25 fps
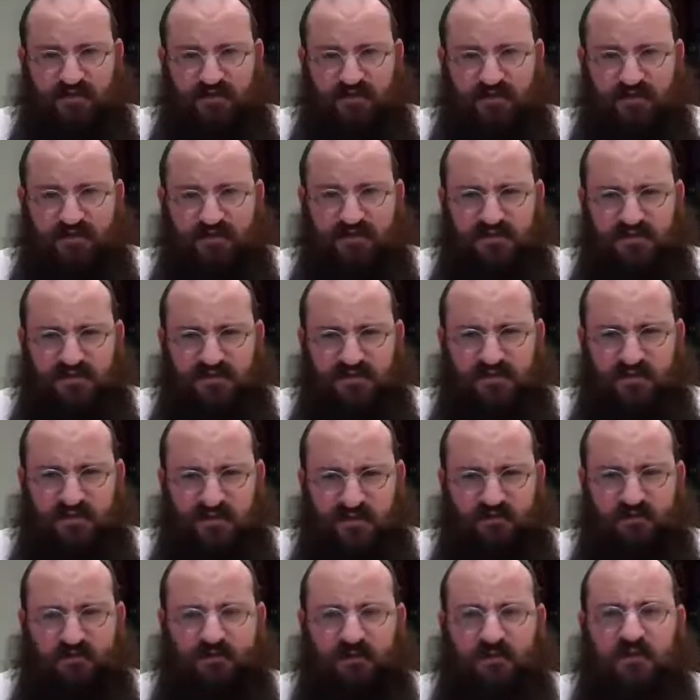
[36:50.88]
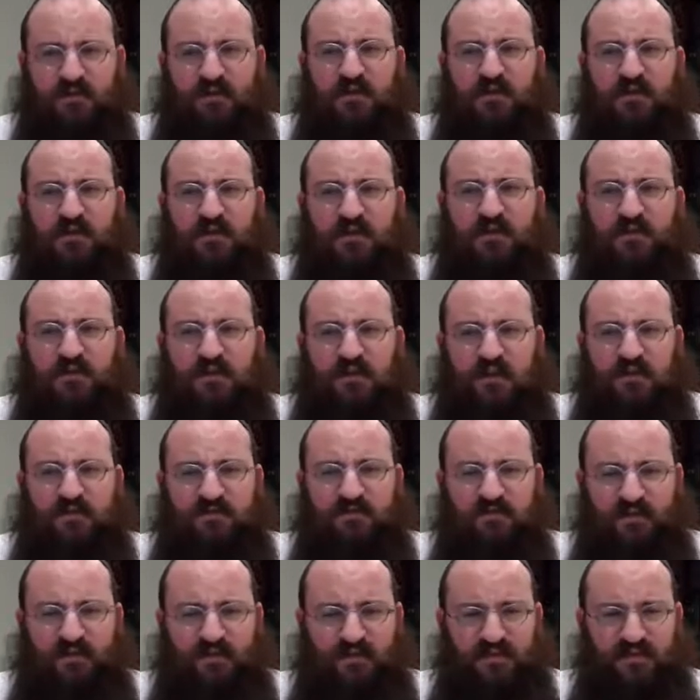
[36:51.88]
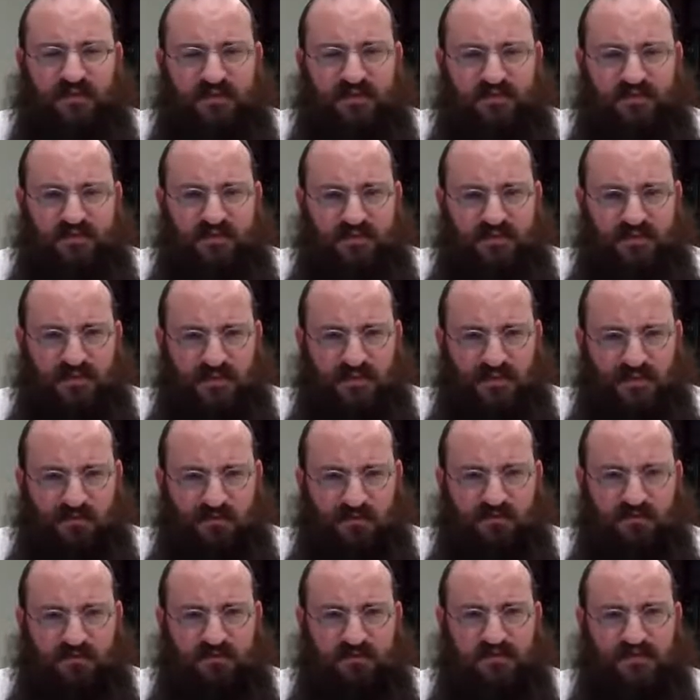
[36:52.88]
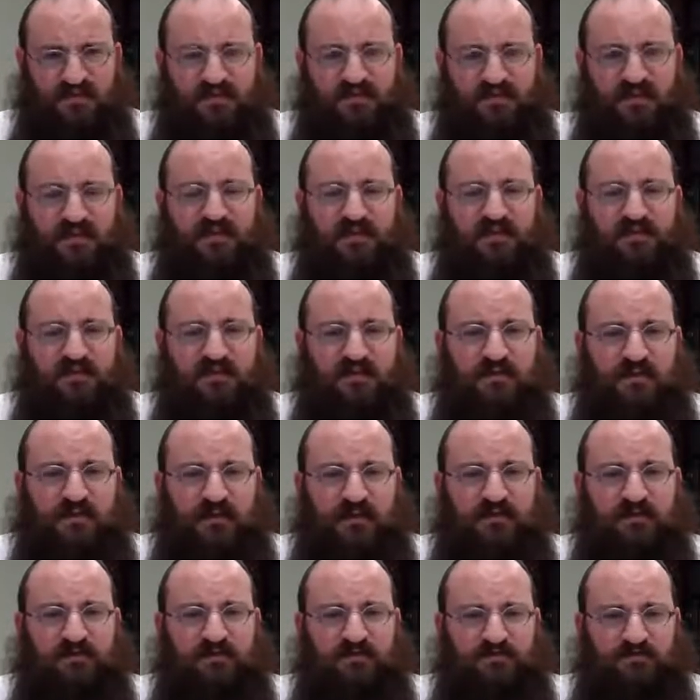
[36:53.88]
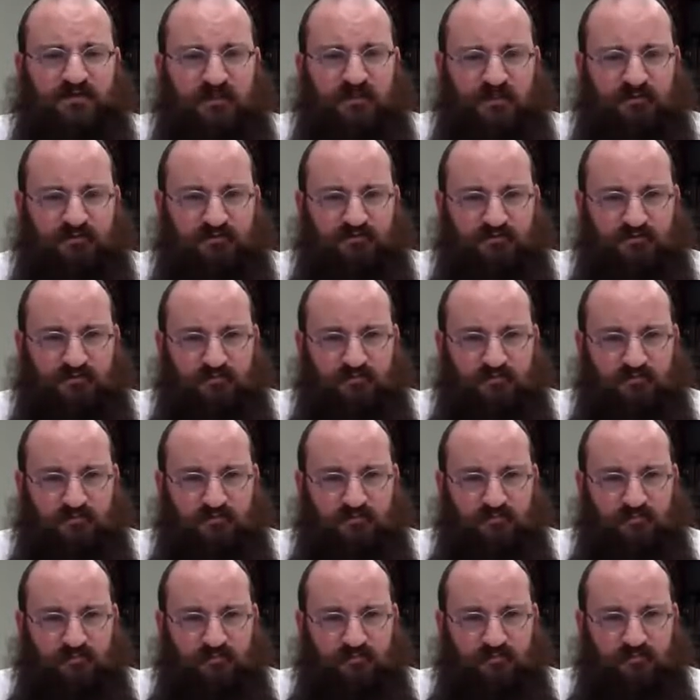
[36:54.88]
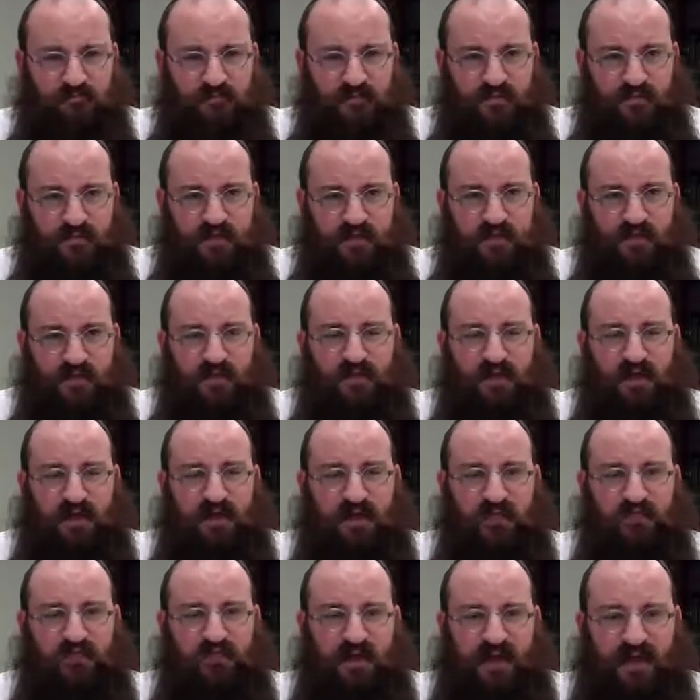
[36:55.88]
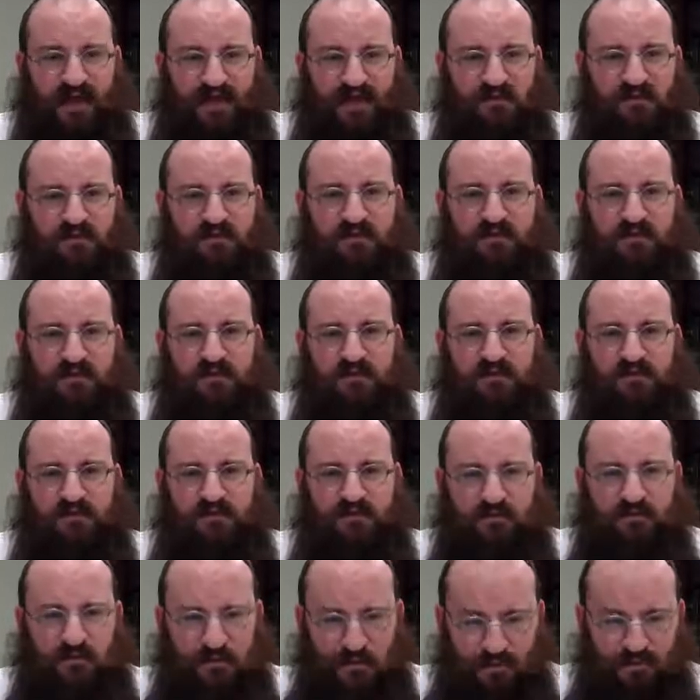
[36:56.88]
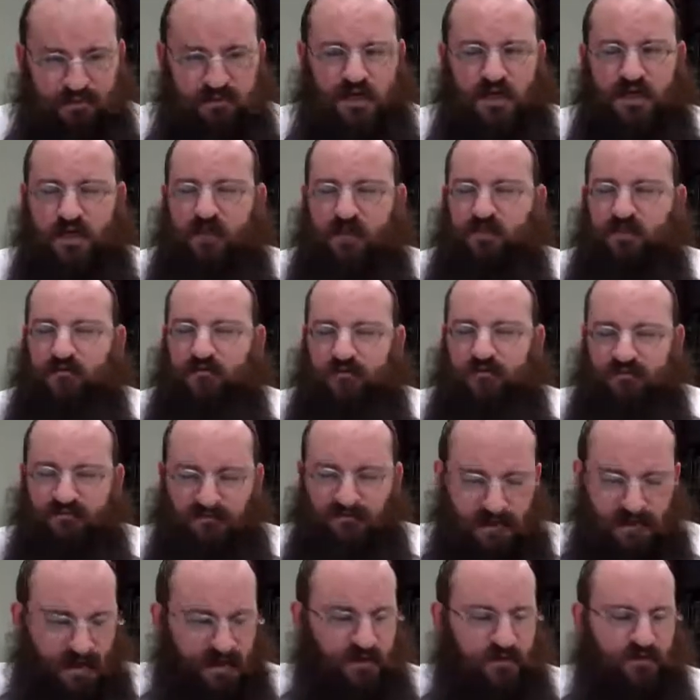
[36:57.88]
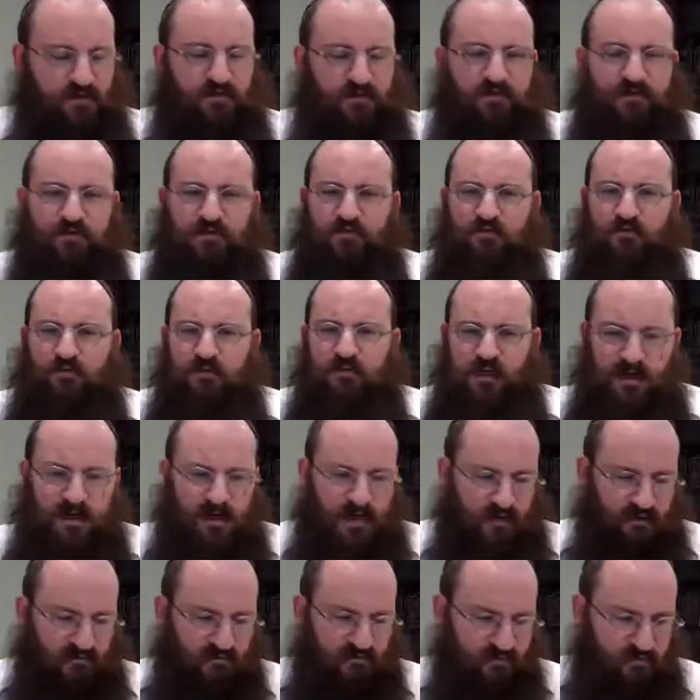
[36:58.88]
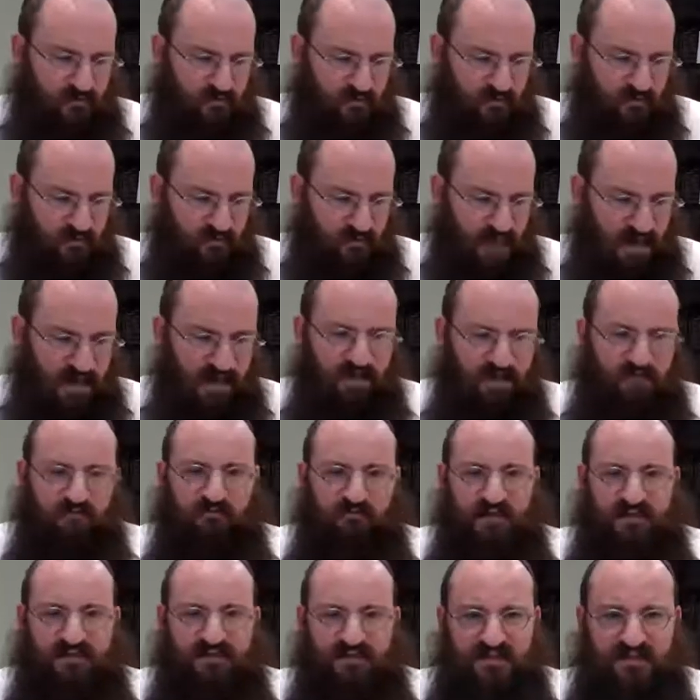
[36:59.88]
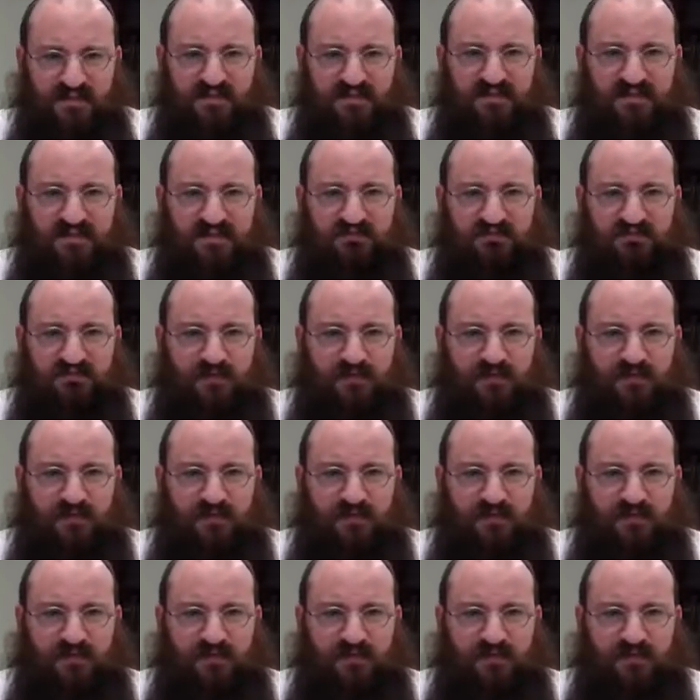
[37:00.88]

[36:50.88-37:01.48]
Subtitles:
leads us to here. The Alter Rebbe leads us here to the second kind of love. Not passion, yearning, fire. I feel the pain of my distance from